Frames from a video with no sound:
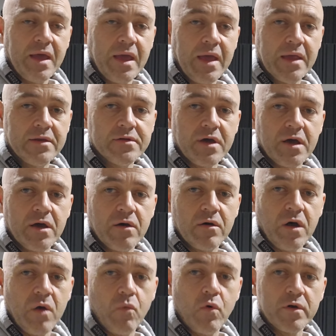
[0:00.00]
and
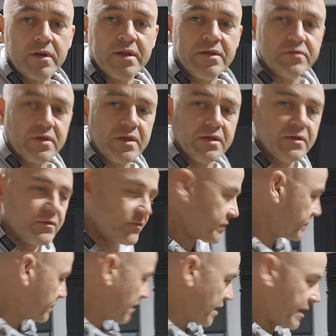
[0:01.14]
I wanted his
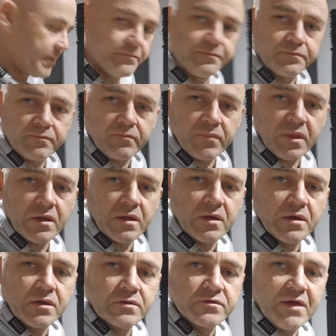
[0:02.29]
ears to
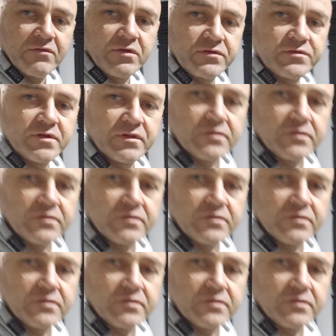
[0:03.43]
have a listen to